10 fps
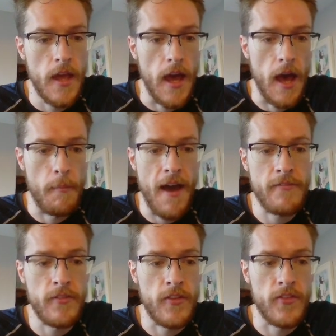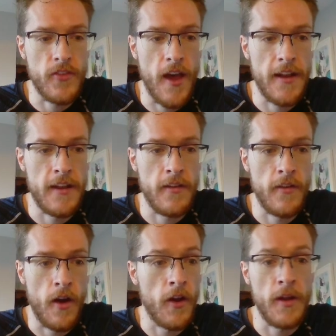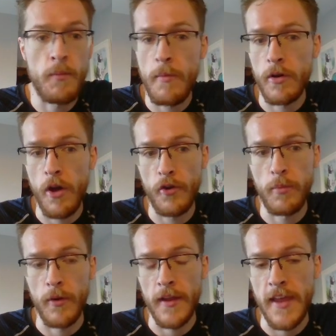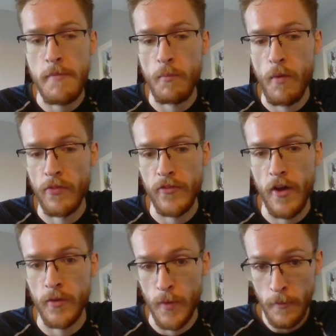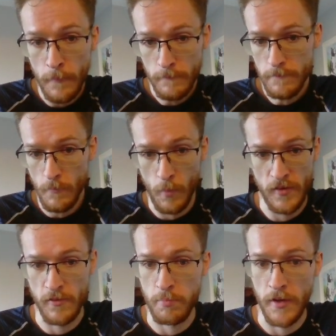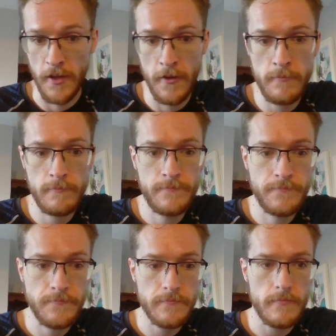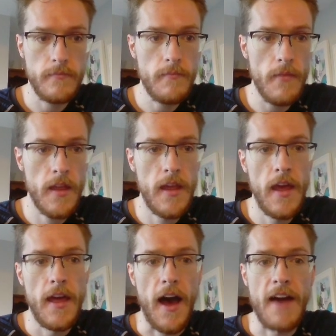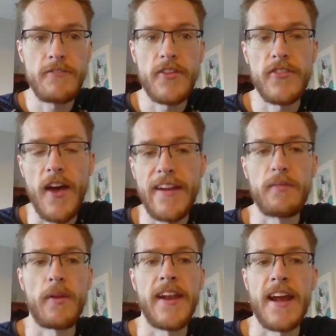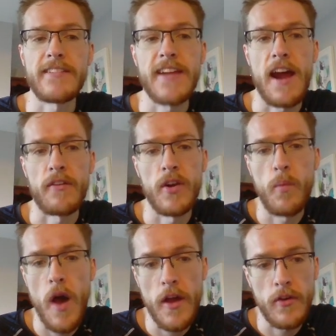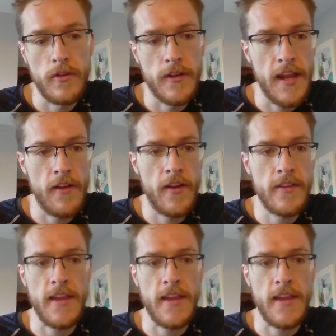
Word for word: Um, I haven't decided. I only one more Golden Ball. I can get him up one star as well, which is pretty good. I haven't decided what the next count I'm going to work on on here is.